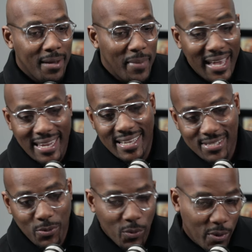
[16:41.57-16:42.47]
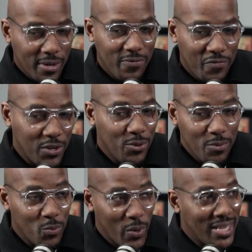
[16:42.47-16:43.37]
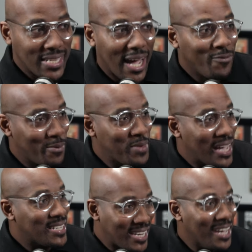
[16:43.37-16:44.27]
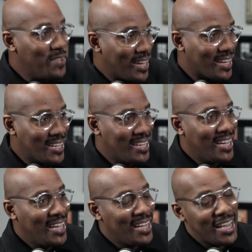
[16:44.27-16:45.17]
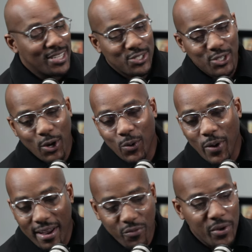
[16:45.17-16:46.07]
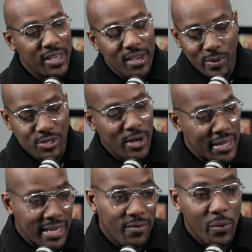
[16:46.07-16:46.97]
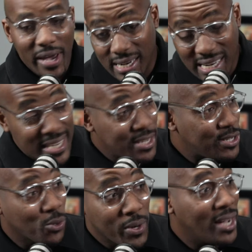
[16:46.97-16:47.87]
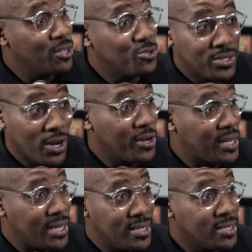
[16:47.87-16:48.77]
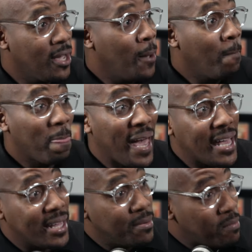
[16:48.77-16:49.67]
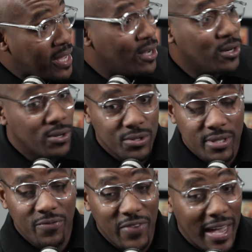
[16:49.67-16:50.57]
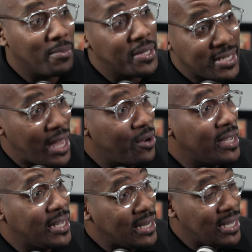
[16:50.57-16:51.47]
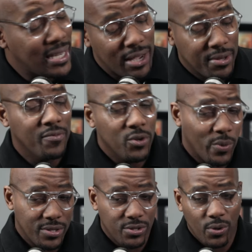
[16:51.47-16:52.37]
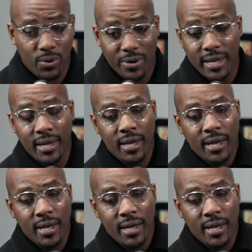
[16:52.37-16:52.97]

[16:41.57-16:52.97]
Man, we're a few weeks out from Thanksgiving. Right. And so every year we try to give away at least 300 turkeys and meals to families that are in need. I'll give you one story.